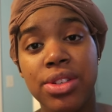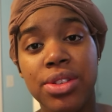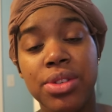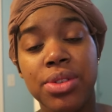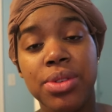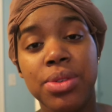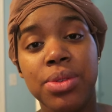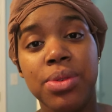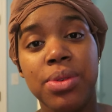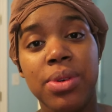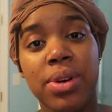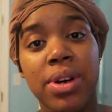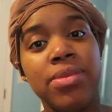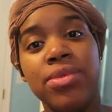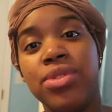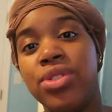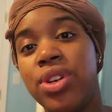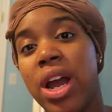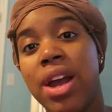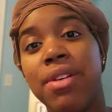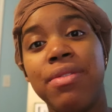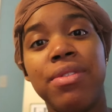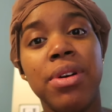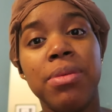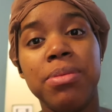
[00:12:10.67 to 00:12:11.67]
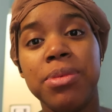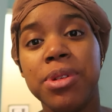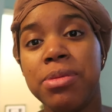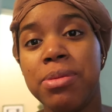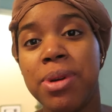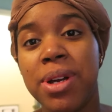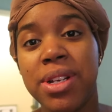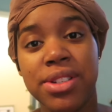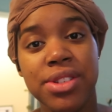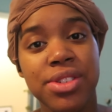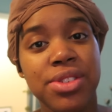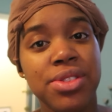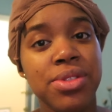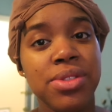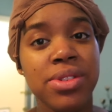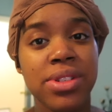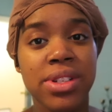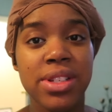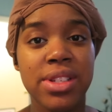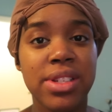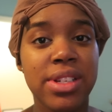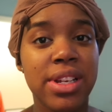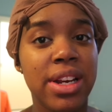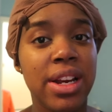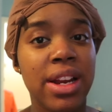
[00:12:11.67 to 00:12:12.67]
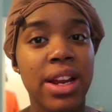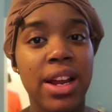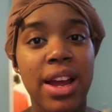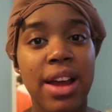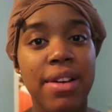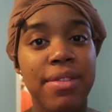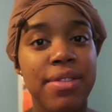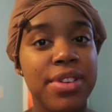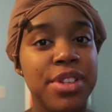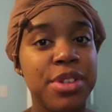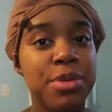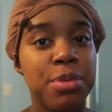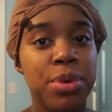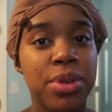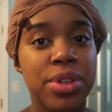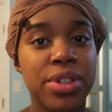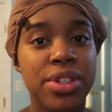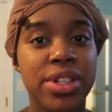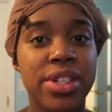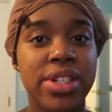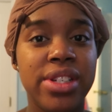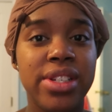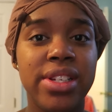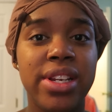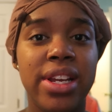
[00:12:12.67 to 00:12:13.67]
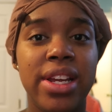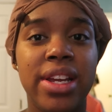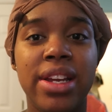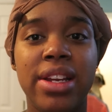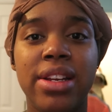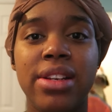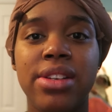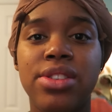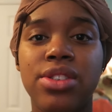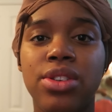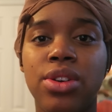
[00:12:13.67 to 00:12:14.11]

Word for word: to drive up to Massachusetts and have his portraits taken.